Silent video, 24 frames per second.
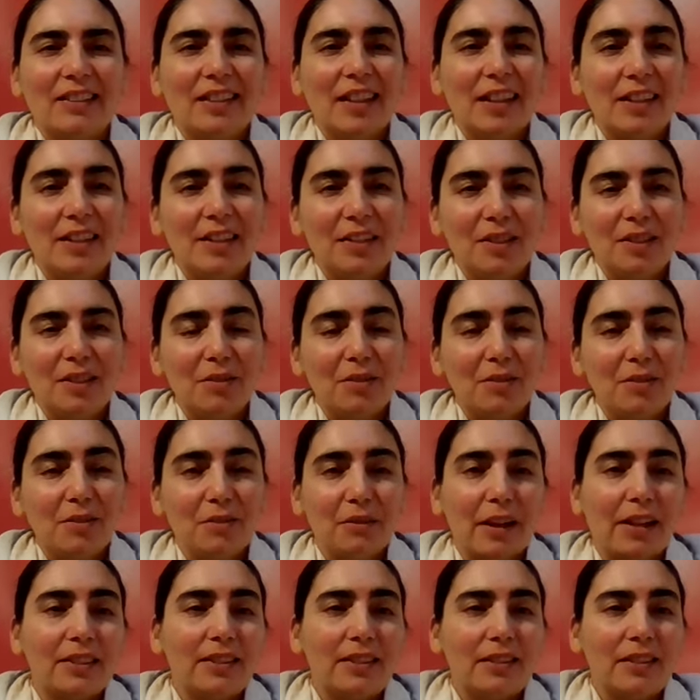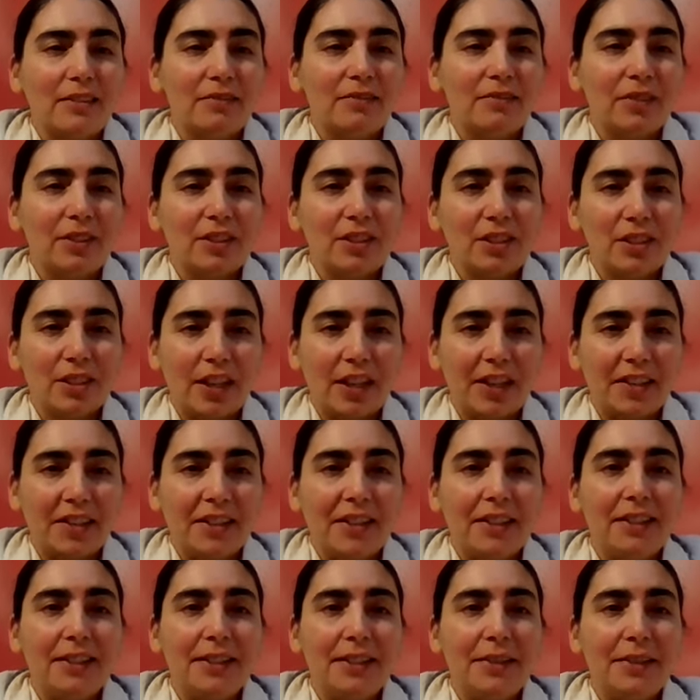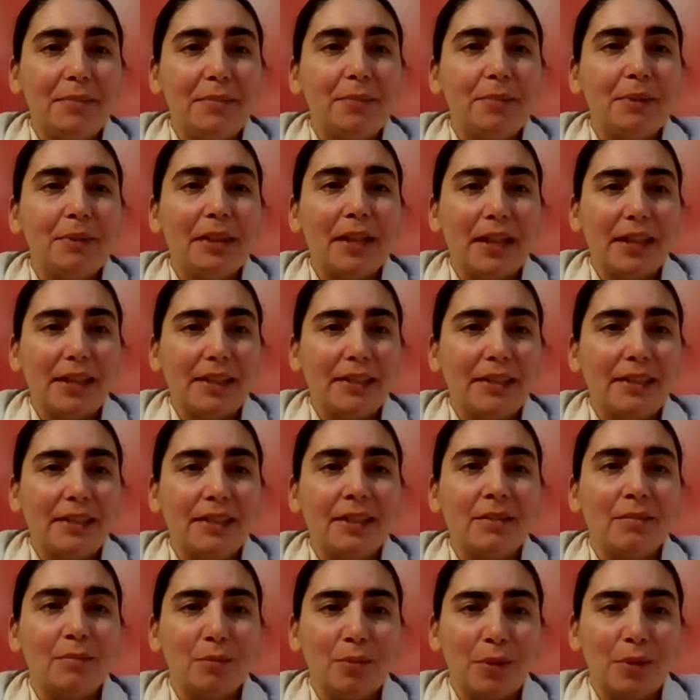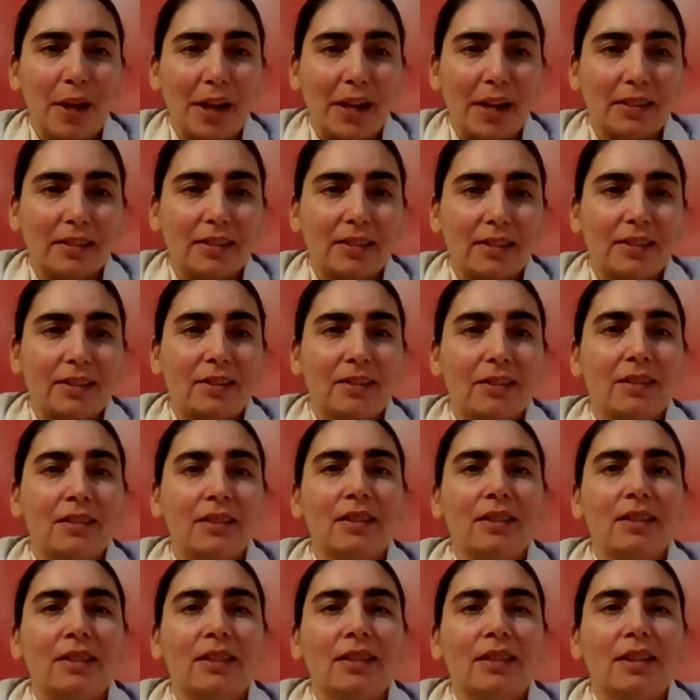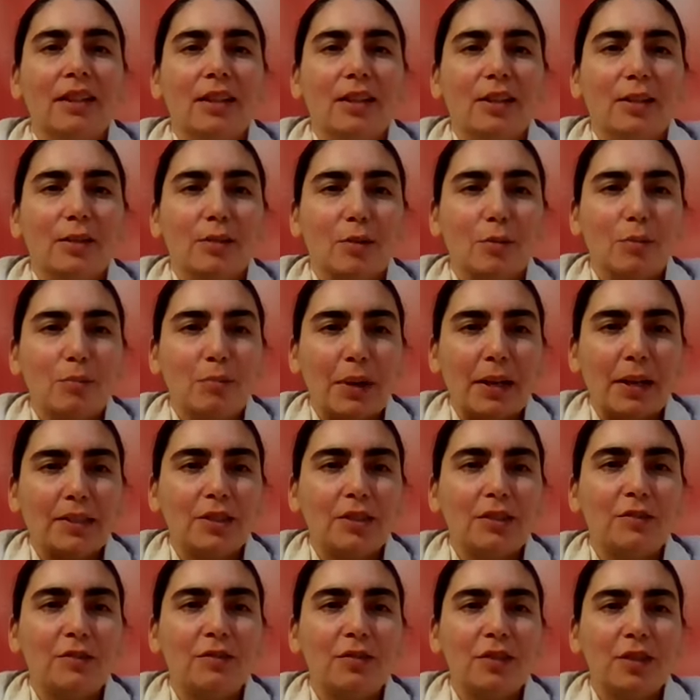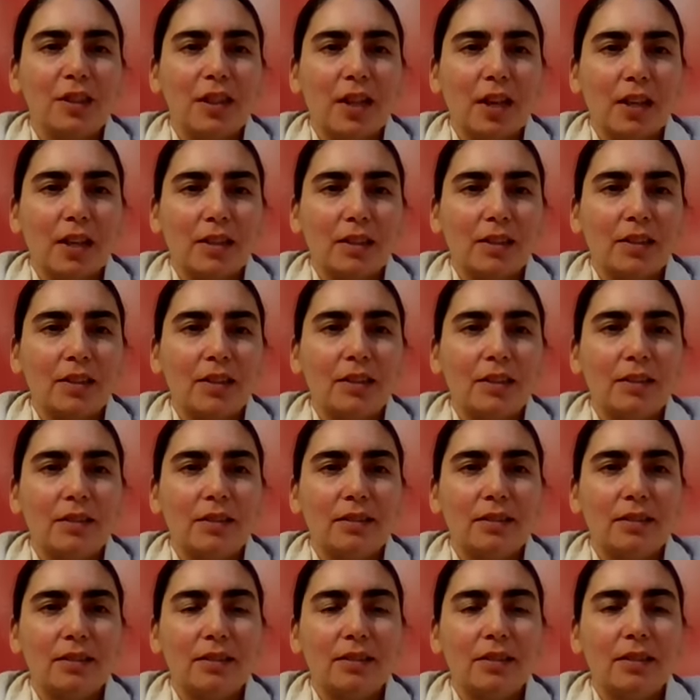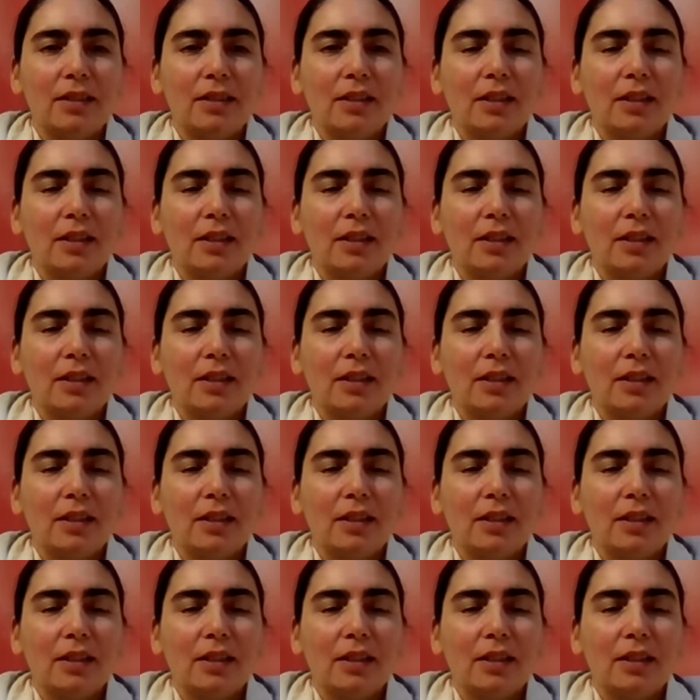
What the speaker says: thank you, Vatsi, for sharing deep cleansing breaths, compassion for others,